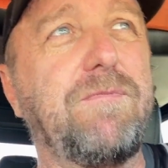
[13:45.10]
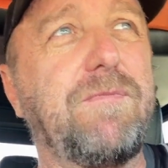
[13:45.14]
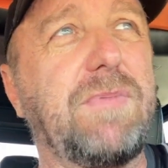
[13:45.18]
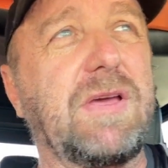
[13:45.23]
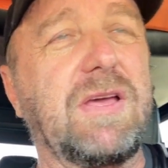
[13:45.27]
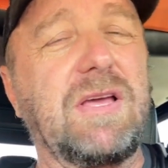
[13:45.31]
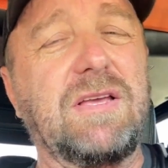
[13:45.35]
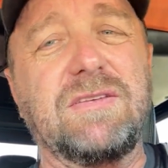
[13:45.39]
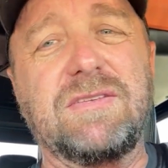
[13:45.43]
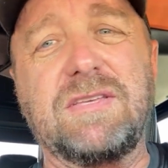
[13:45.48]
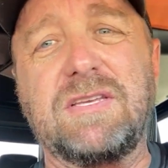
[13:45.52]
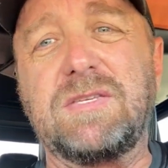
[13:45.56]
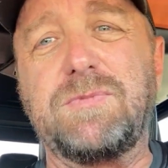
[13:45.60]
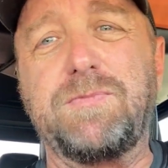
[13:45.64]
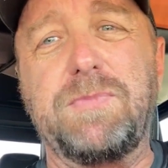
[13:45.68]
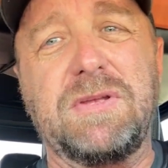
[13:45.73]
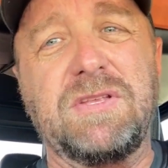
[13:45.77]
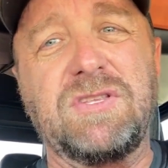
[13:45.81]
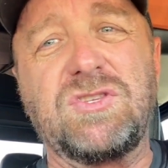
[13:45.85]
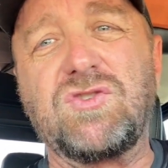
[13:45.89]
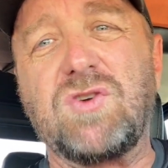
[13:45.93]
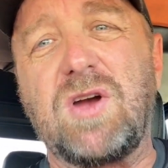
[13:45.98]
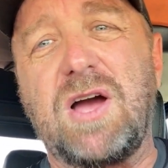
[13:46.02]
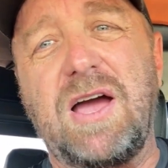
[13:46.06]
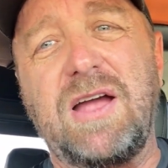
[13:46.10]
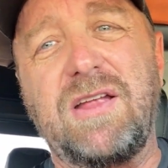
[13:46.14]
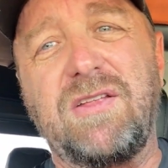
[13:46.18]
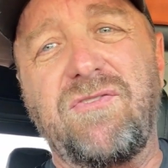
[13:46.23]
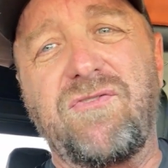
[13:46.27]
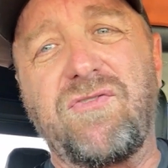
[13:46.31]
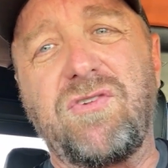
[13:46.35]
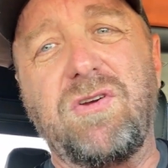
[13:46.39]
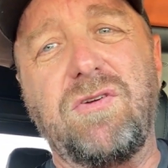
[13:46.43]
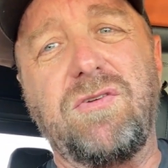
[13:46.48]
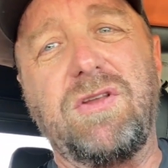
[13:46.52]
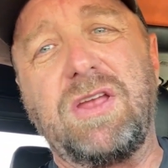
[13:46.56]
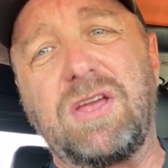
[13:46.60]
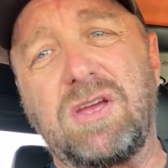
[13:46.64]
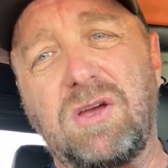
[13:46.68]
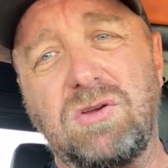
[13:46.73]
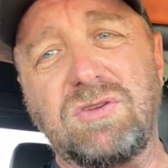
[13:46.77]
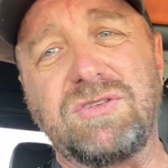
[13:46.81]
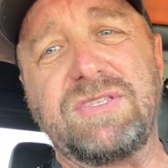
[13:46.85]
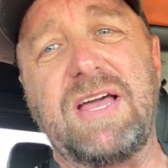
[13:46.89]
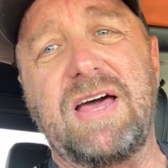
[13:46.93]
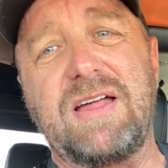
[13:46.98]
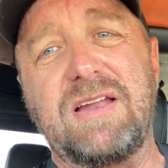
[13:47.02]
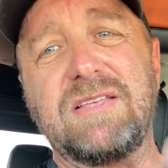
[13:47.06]
because it's been tried and true. It goes
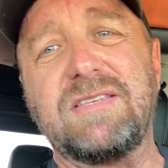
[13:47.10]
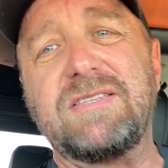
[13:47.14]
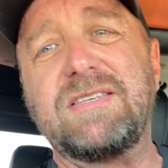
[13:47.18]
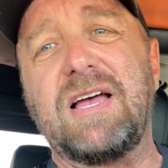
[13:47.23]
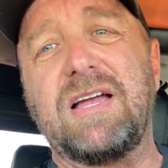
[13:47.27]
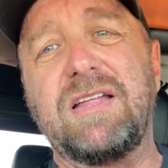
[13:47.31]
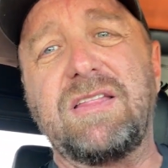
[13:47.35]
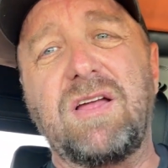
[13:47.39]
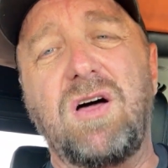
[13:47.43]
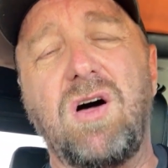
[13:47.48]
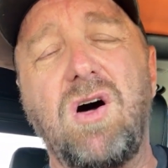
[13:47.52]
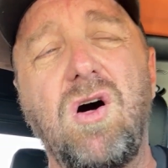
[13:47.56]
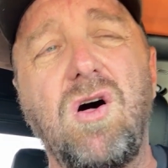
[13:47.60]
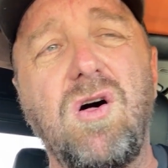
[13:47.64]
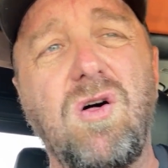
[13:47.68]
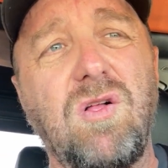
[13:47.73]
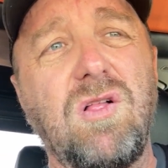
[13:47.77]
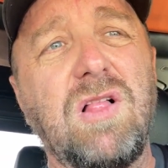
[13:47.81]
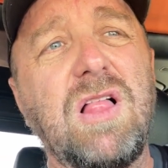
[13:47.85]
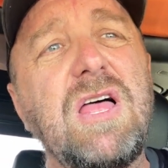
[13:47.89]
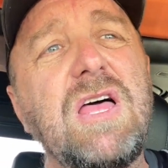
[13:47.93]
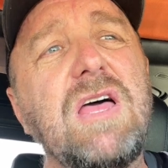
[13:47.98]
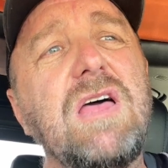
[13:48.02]
down inside the hull.